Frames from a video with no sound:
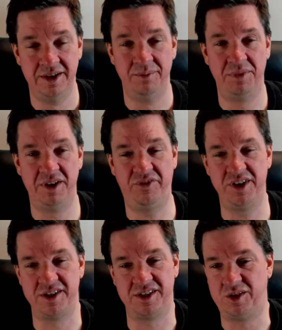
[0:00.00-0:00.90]
But it
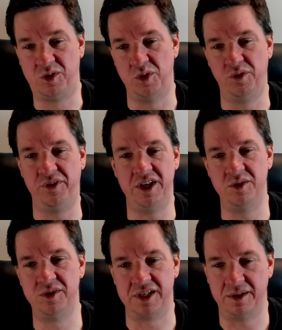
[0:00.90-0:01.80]
feels goofy
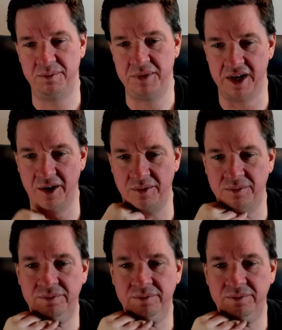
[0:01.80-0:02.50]
using them, you know?